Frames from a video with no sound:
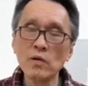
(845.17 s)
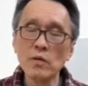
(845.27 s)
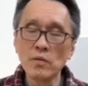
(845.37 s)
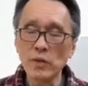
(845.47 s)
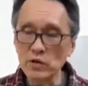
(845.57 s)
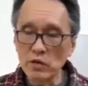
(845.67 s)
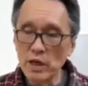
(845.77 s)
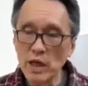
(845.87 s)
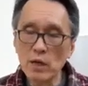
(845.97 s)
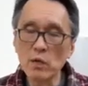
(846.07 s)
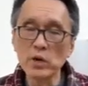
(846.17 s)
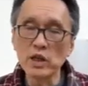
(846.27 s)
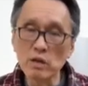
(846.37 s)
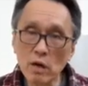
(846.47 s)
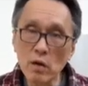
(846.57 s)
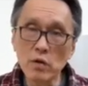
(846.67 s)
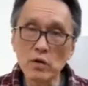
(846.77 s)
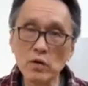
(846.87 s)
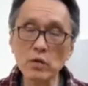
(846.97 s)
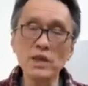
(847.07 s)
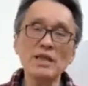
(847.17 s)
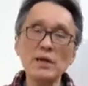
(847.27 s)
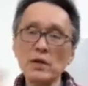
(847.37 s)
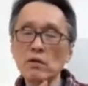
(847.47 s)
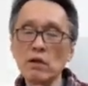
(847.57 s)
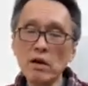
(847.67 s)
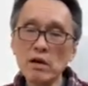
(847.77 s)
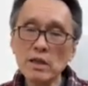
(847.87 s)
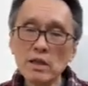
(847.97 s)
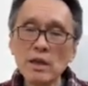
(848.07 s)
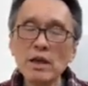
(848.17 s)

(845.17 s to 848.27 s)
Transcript: But today, we don't know. So we step into all this,